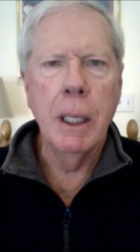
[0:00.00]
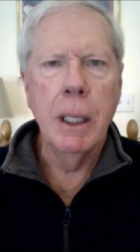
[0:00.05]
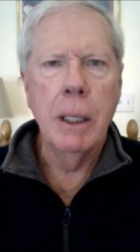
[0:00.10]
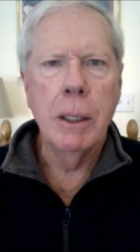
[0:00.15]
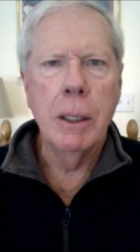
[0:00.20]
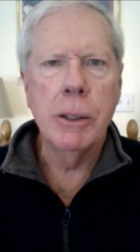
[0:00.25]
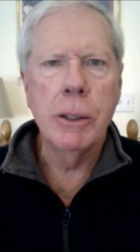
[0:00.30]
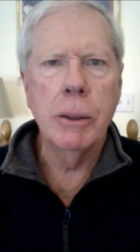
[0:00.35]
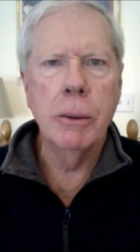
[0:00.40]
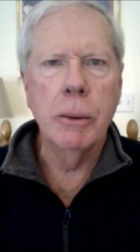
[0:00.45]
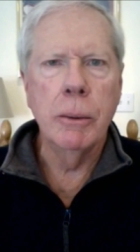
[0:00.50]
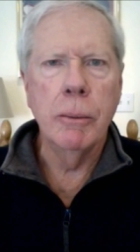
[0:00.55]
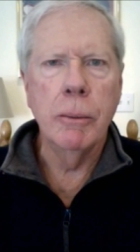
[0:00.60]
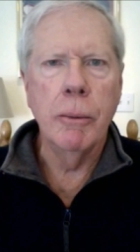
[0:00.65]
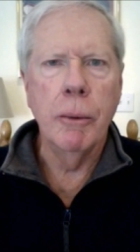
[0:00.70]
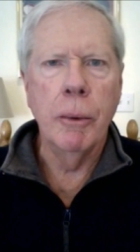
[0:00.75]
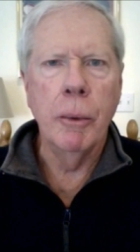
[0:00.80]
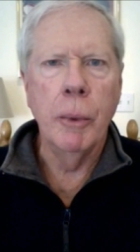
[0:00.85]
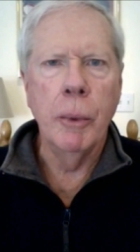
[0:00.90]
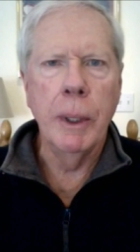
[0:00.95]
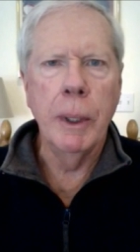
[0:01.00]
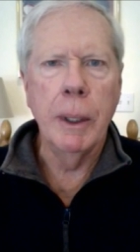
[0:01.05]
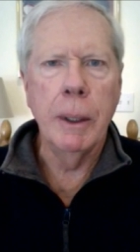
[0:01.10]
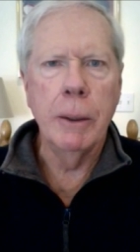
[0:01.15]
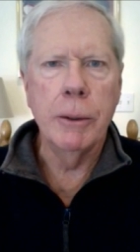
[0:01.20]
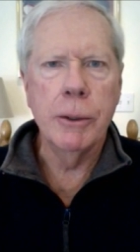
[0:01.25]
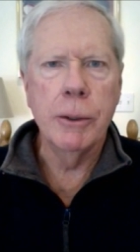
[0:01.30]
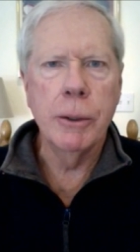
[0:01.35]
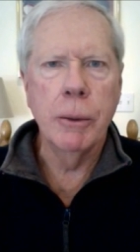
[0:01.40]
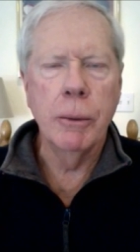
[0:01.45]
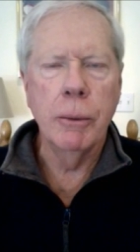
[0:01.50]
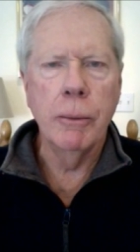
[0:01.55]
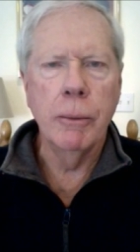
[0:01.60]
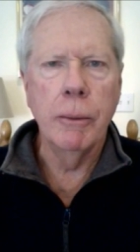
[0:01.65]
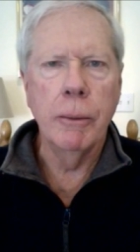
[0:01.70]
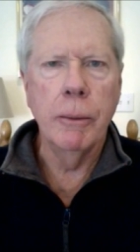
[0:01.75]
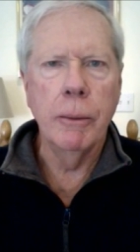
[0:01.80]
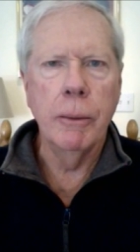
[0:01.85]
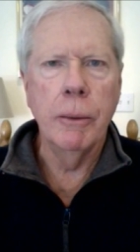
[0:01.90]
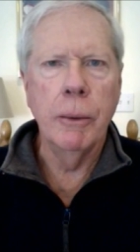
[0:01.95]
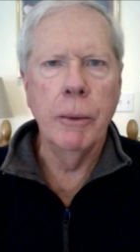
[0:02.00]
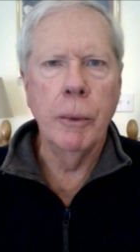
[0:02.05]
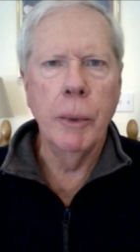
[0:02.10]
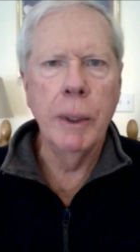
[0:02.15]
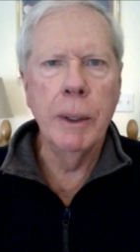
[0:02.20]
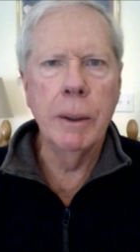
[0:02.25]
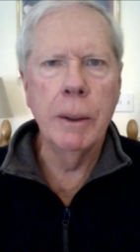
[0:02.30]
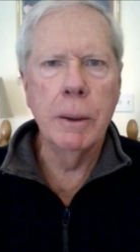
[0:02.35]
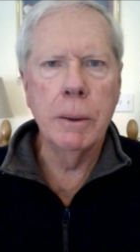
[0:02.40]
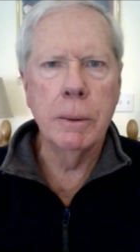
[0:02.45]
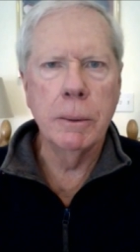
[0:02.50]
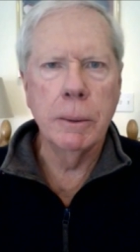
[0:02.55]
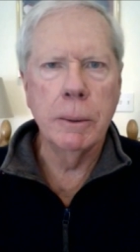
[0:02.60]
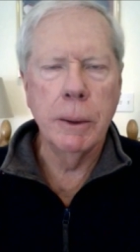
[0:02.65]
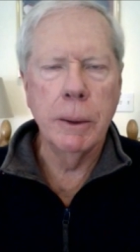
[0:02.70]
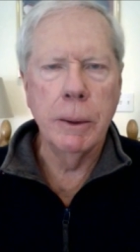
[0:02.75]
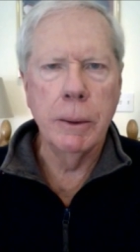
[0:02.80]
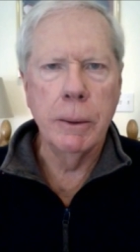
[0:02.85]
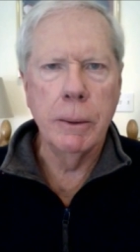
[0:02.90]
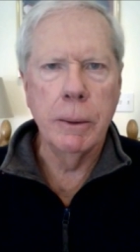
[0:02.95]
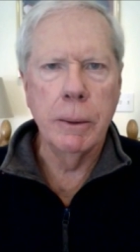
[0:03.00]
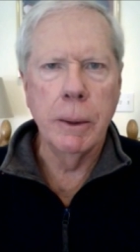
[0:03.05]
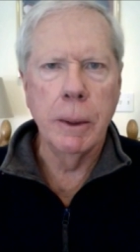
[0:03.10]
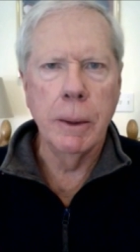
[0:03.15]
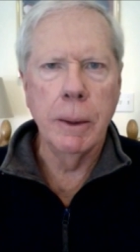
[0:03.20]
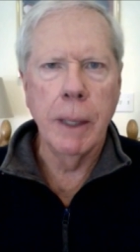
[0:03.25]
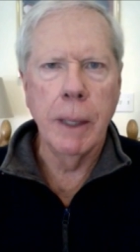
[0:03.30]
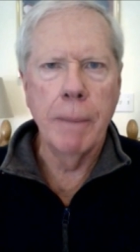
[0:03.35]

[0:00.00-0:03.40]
So the, so the real uh,